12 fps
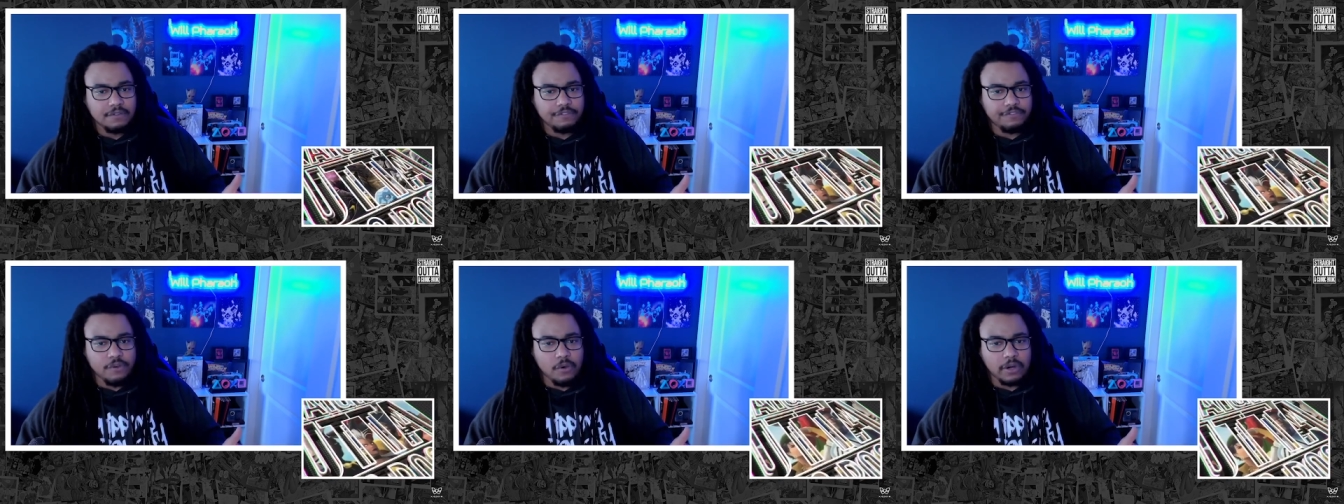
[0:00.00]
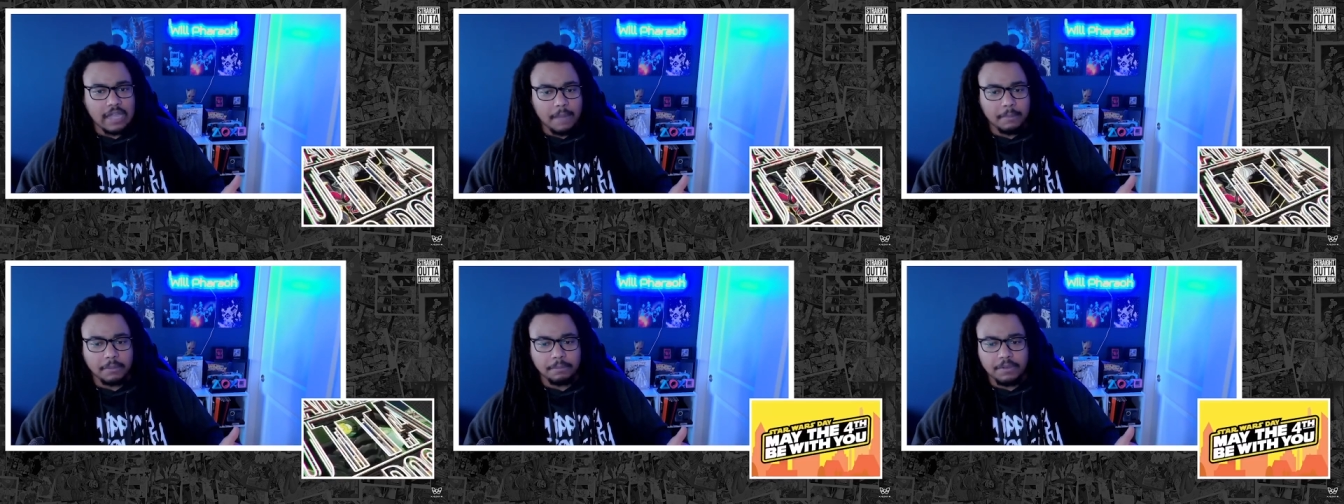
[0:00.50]
for
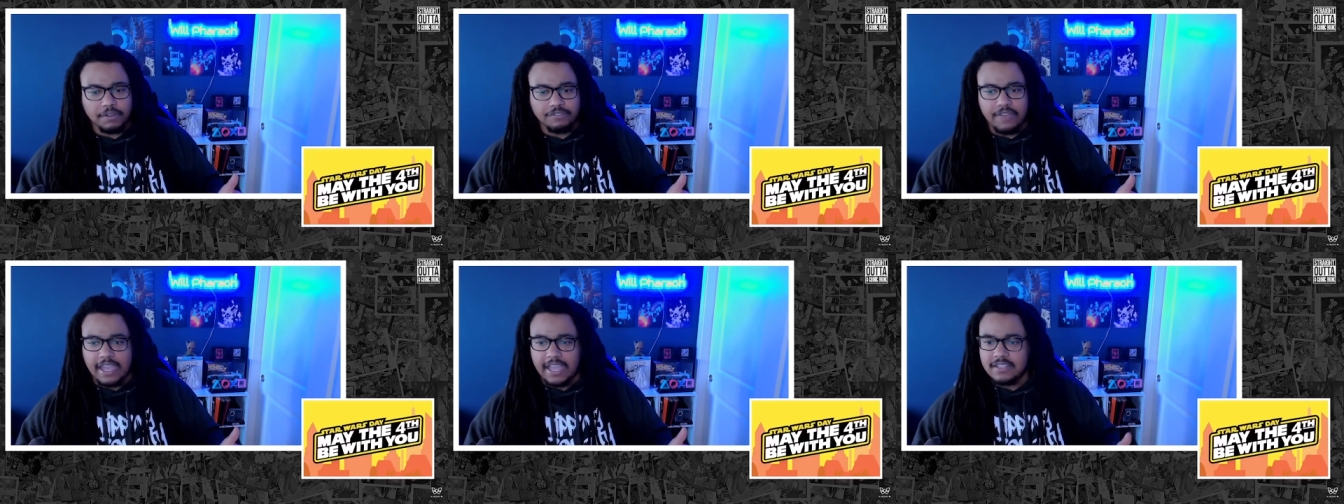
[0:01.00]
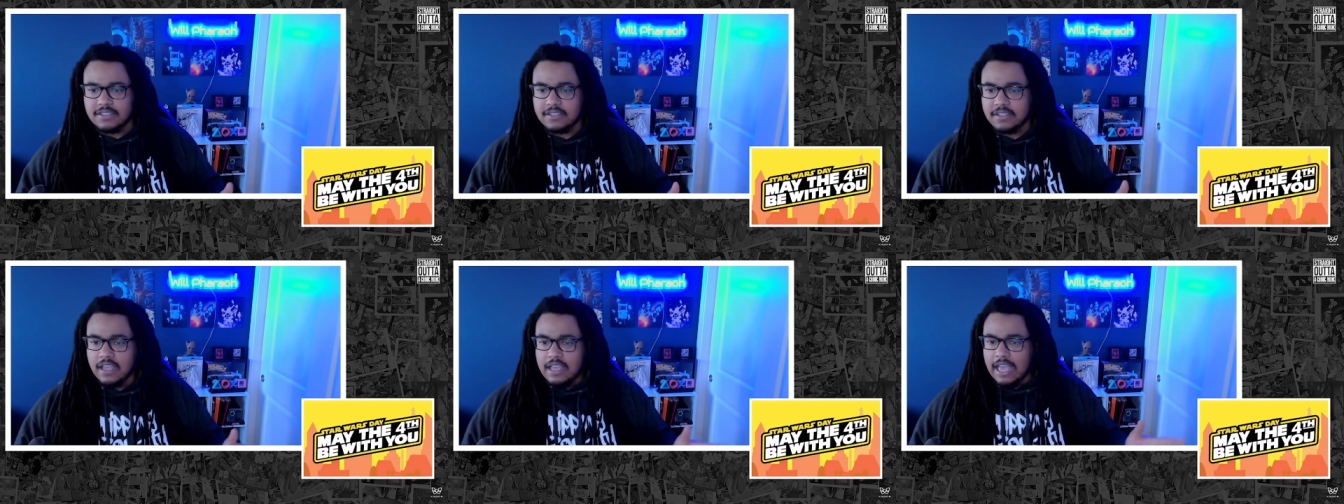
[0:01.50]
comic book
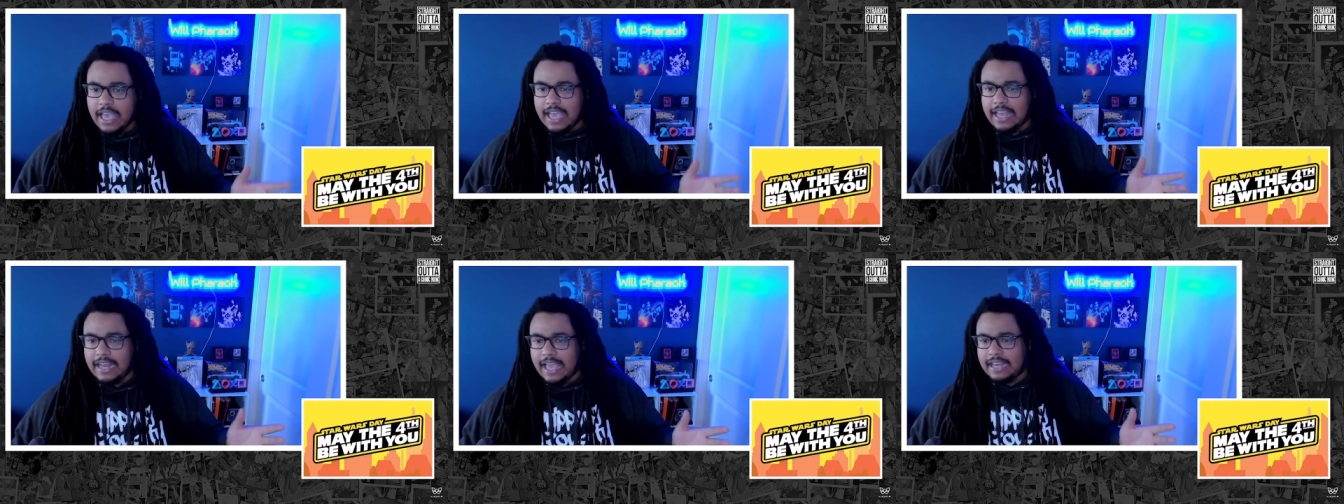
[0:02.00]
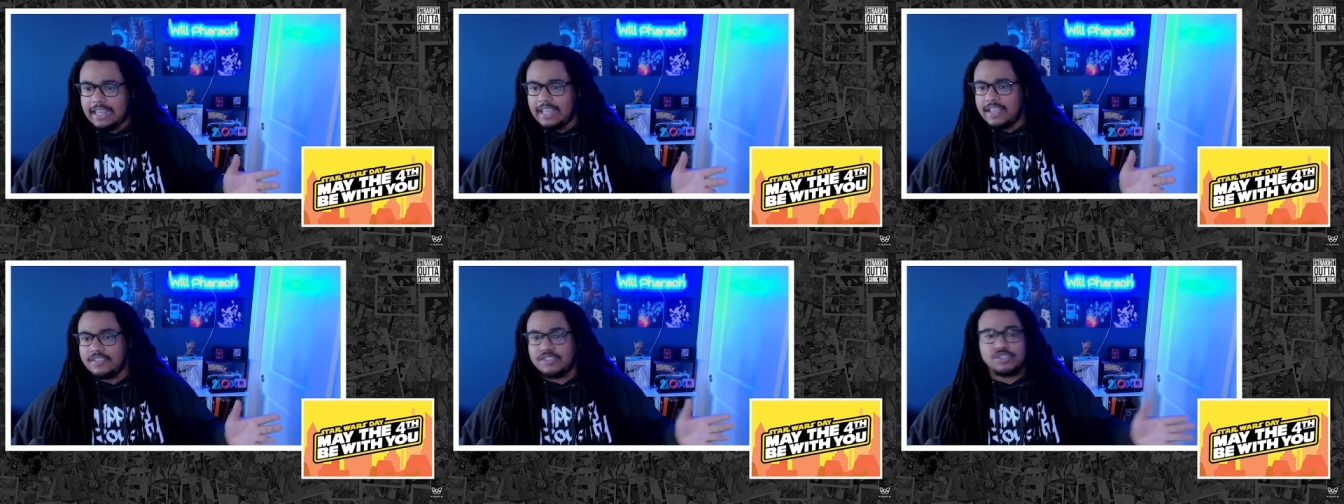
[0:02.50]
fans, and that
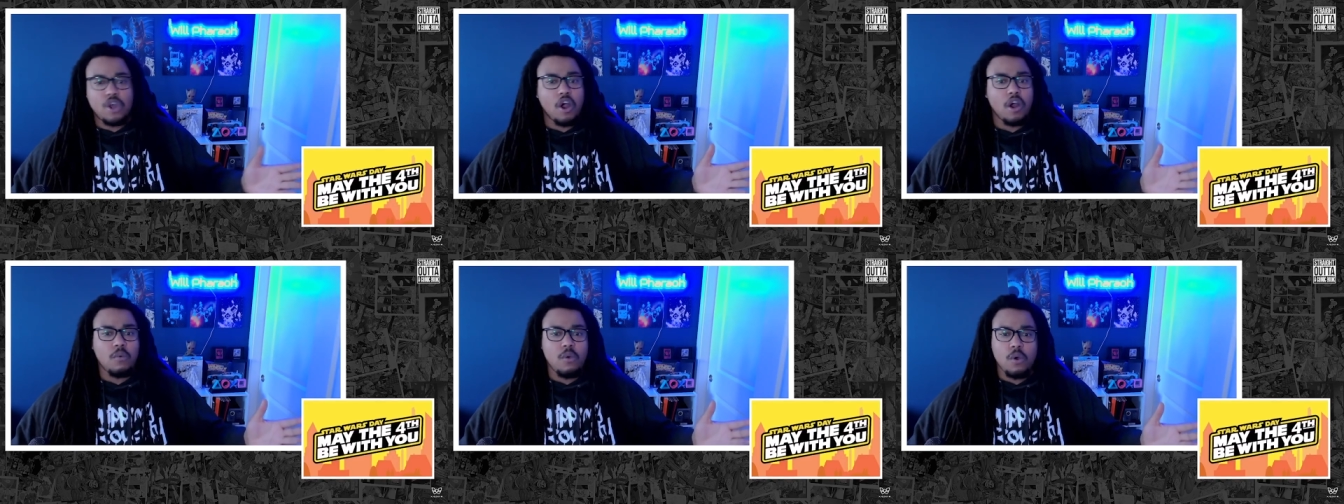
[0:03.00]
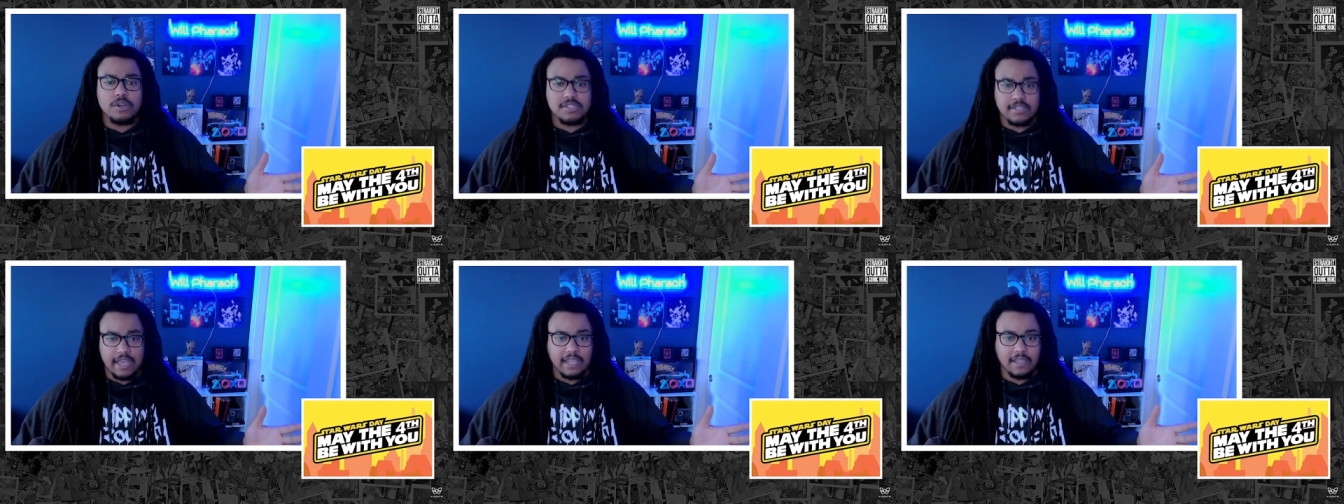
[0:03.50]
is Star
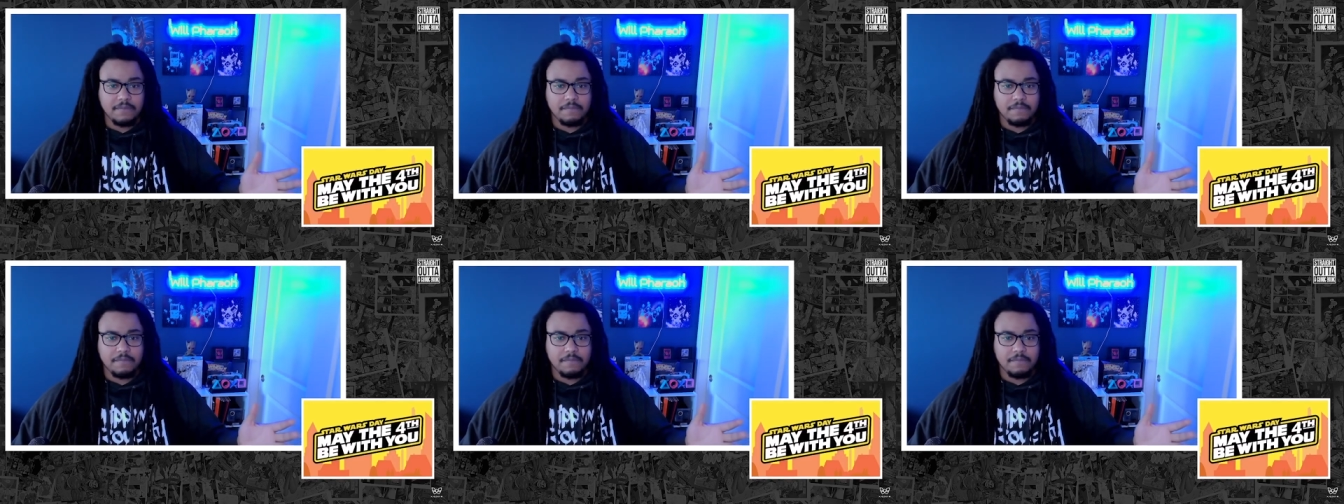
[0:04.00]
Wars Day.